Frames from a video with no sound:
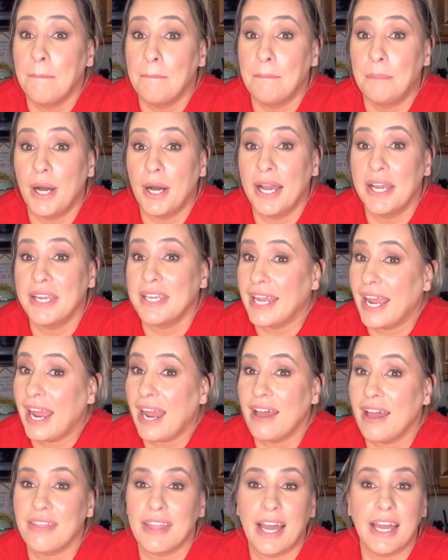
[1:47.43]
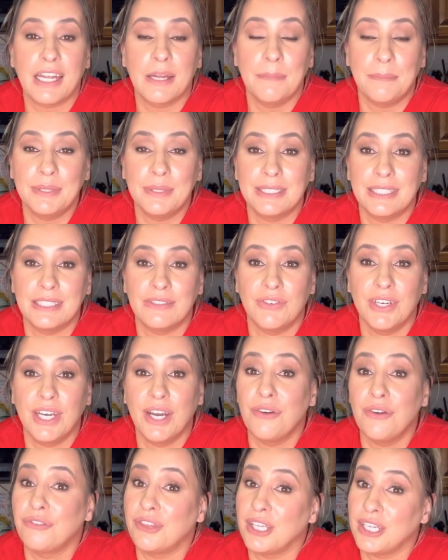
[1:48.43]
But yeah, that completes this
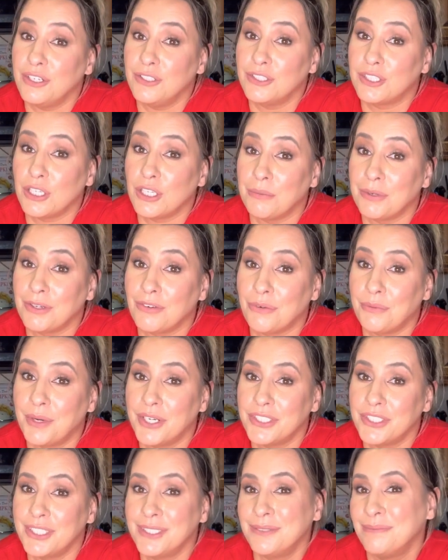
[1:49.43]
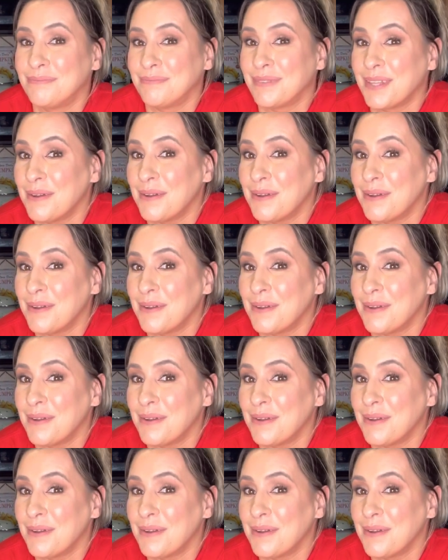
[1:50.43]
video. Thank you so much for watching.